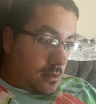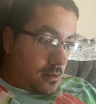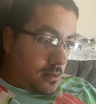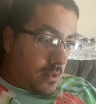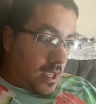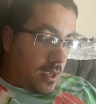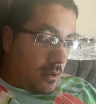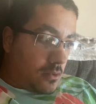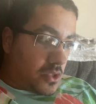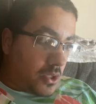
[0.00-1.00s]
like
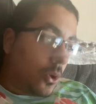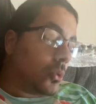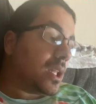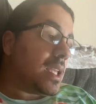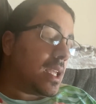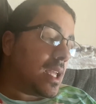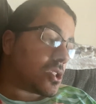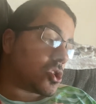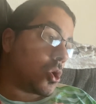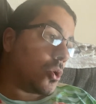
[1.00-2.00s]
slowly it
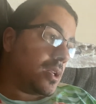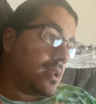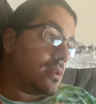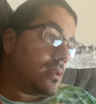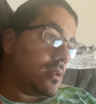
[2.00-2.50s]
started